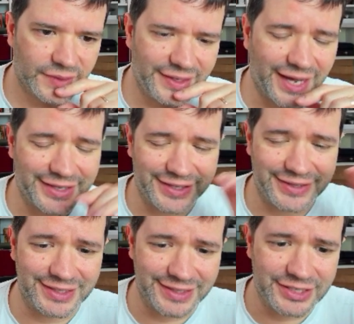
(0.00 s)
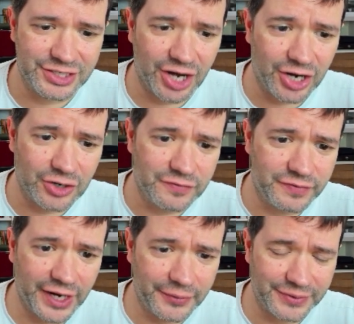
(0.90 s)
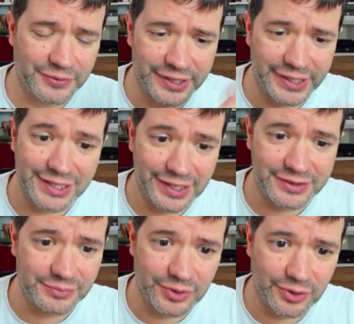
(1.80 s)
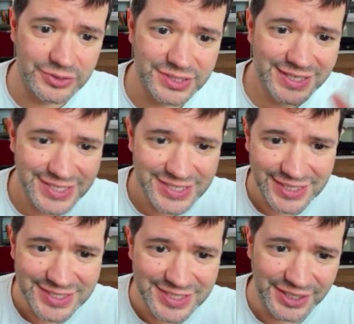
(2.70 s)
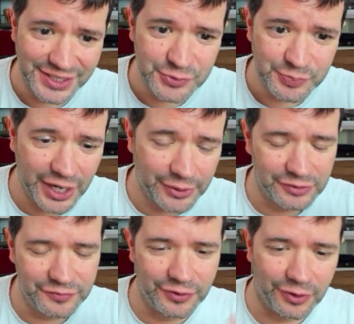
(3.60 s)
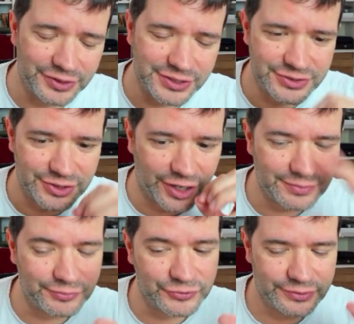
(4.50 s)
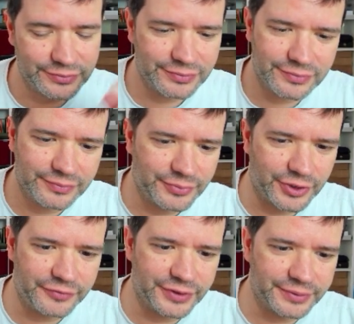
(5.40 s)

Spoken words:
yeah, the Congo variant, the one I like the most, 16-inch barrel, folding stock, perfect.